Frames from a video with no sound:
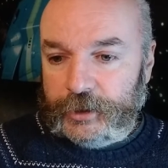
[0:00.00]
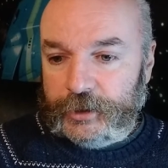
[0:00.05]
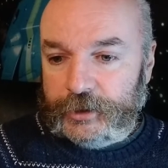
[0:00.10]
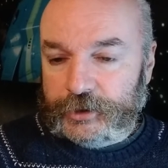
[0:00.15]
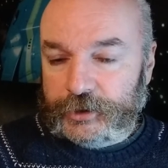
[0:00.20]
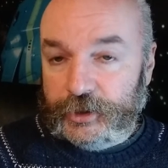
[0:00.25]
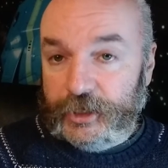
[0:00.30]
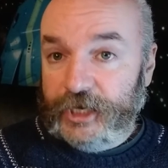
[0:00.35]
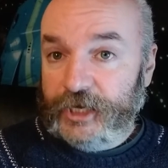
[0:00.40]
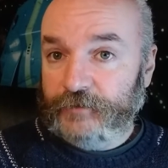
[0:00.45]

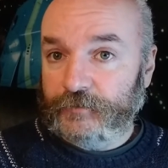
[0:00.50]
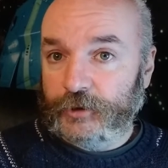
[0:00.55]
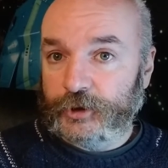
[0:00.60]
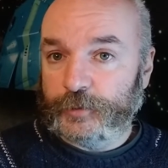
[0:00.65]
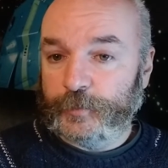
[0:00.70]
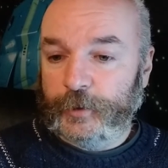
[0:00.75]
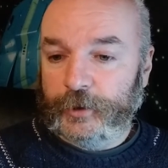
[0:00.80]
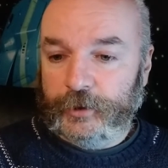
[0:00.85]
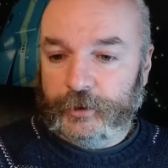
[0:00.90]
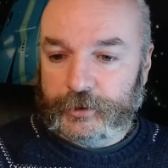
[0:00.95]
is the
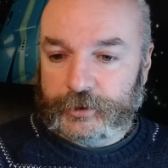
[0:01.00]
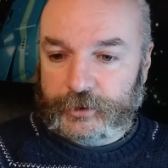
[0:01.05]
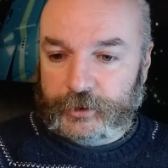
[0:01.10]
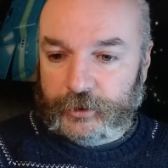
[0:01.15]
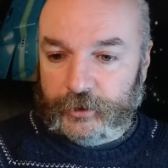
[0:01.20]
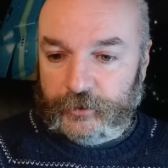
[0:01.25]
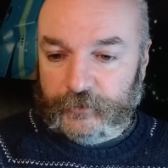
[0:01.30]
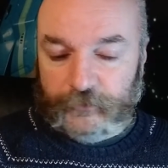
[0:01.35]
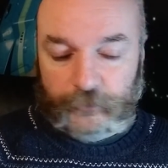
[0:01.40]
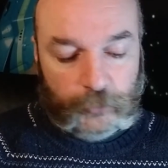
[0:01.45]
heroes part
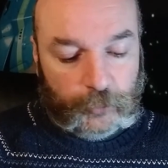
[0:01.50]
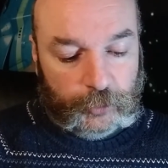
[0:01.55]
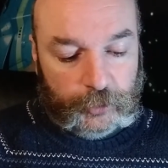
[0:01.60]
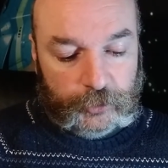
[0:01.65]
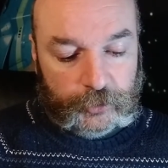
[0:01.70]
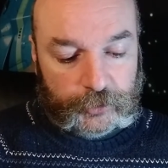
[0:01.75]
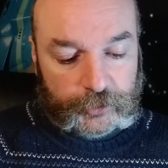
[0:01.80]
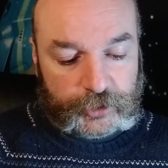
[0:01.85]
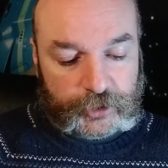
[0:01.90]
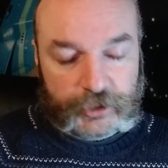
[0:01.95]
of
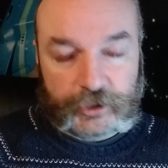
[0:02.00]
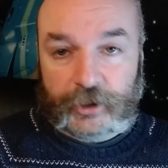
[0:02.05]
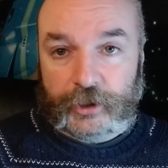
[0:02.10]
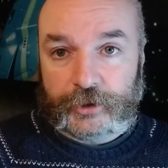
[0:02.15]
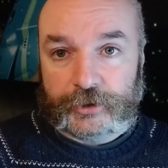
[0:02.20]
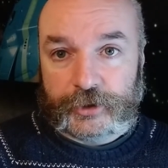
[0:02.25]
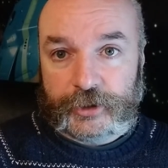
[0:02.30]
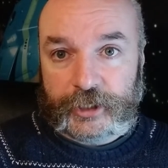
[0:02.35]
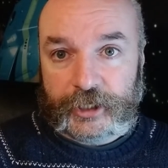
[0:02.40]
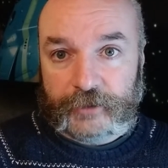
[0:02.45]
Worlds,
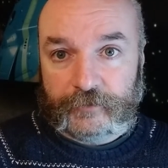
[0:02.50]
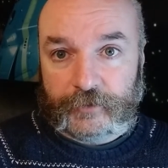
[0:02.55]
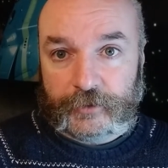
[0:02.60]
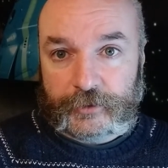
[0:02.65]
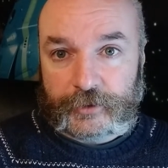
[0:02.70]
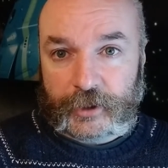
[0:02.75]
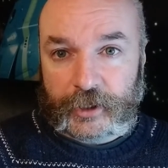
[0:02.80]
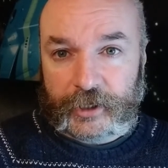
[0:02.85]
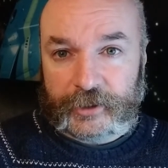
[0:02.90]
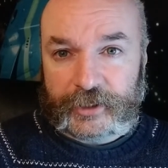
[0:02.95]
Stars and
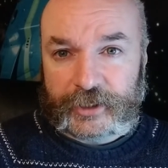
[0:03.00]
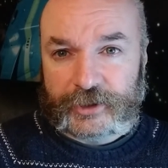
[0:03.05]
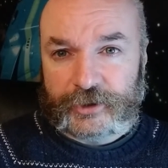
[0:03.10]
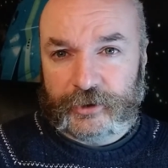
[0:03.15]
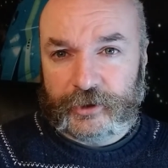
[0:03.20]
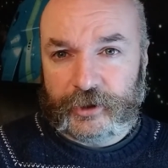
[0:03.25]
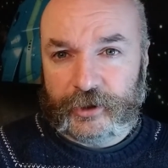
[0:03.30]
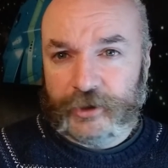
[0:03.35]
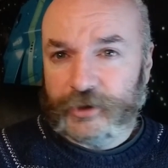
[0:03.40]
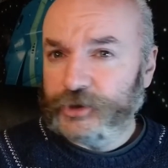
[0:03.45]
Heroes, and that's
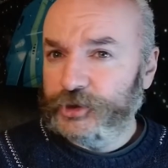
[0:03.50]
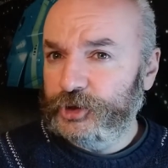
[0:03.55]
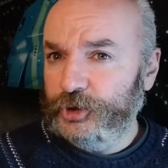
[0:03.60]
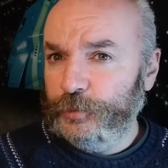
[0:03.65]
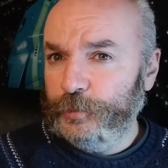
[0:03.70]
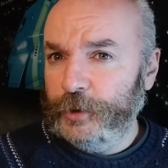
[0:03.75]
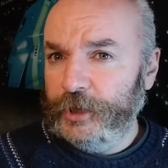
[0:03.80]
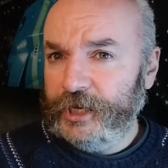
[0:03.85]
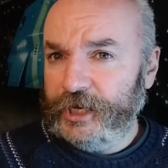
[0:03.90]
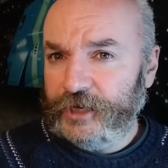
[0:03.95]
looking at
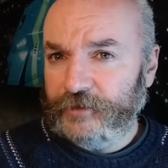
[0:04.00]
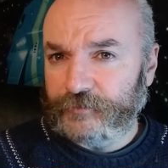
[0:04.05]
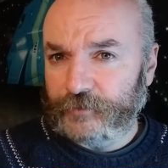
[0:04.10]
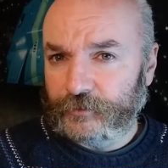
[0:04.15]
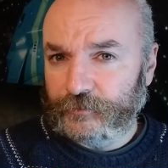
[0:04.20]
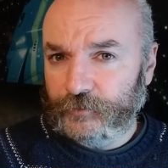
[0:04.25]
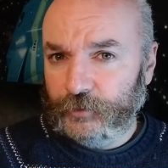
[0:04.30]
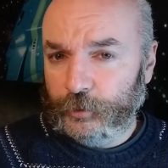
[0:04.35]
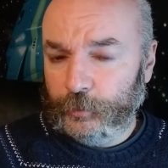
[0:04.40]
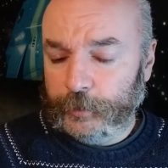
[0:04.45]

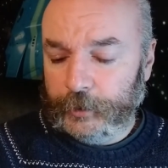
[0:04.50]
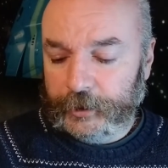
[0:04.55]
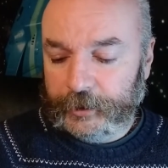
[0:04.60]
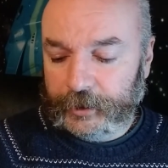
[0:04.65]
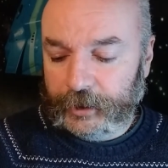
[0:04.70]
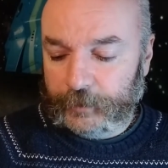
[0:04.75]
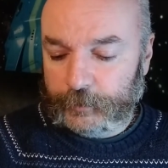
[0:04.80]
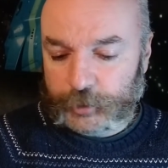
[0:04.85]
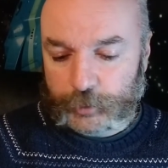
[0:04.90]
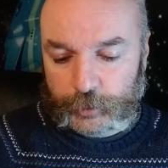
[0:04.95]
superhero role-playing
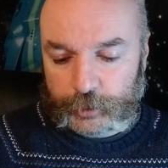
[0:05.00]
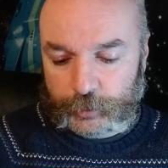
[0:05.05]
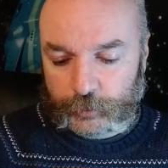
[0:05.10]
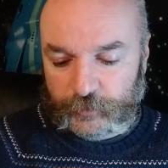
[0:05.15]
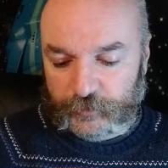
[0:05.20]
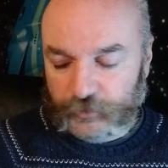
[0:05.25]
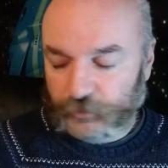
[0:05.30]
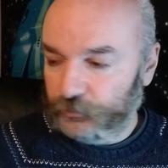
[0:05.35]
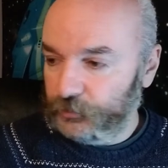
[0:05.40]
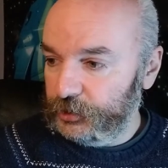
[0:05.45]
games, which
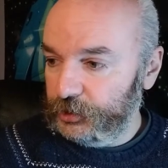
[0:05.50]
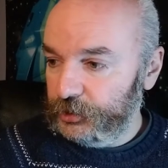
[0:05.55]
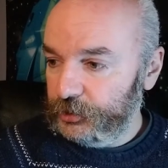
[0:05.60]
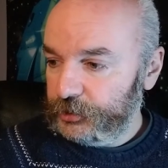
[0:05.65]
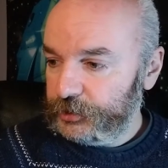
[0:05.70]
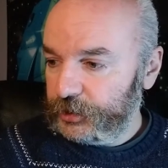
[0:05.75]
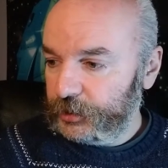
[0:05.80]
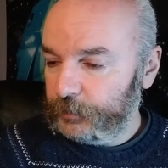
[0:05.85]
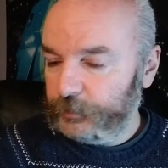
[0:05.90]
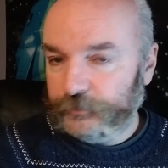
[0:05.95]
we've not really
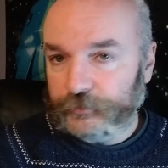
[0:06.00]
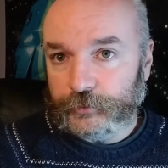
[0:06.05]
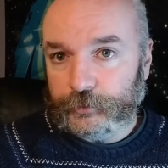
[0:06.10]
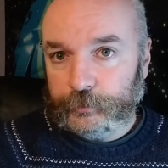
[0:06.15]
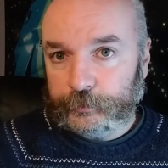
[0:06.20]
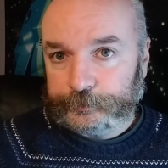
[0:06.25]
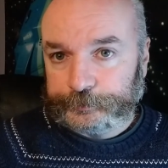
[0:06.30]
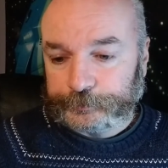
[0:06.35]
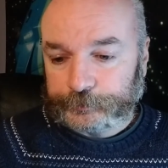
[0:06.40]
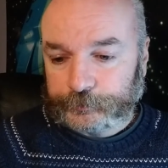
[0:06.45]
looked at before.